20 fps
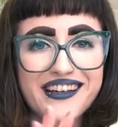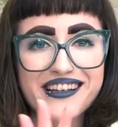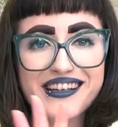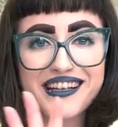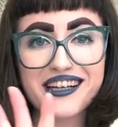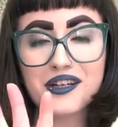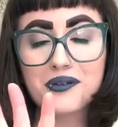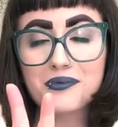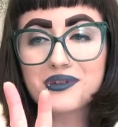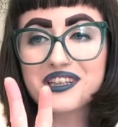
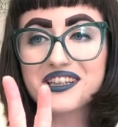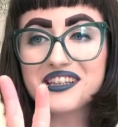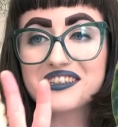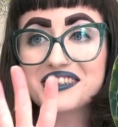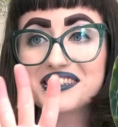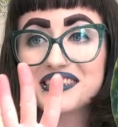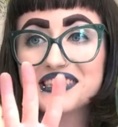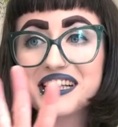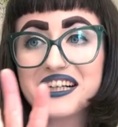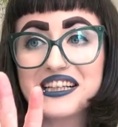that it would either
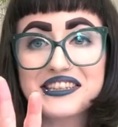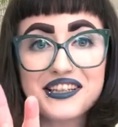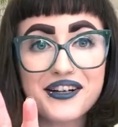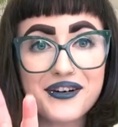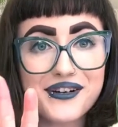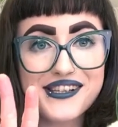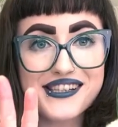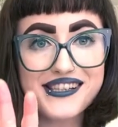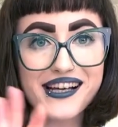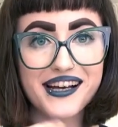send
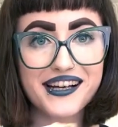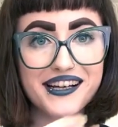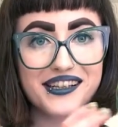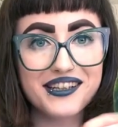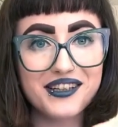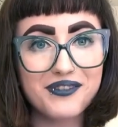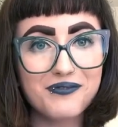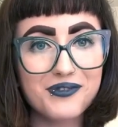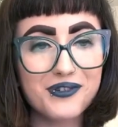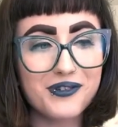out a
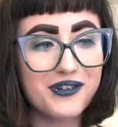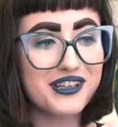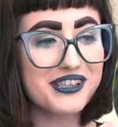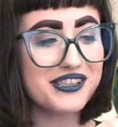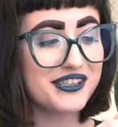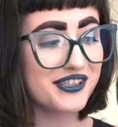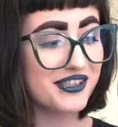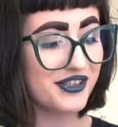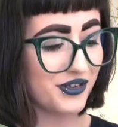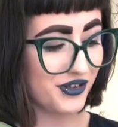second
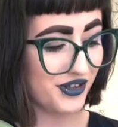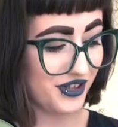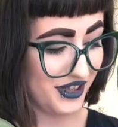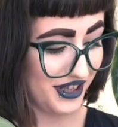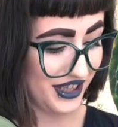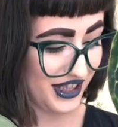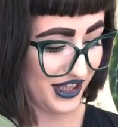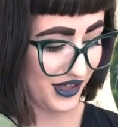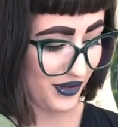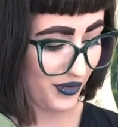inflorescence or that
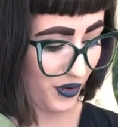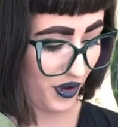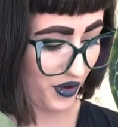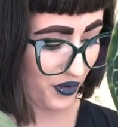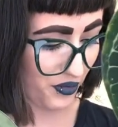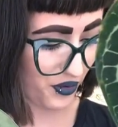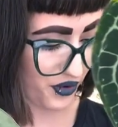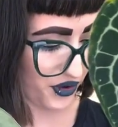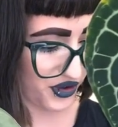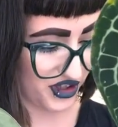this
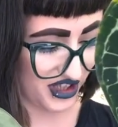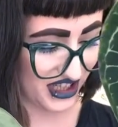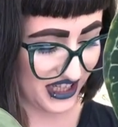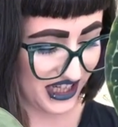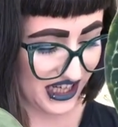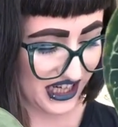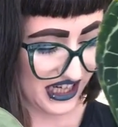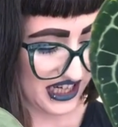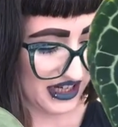one would.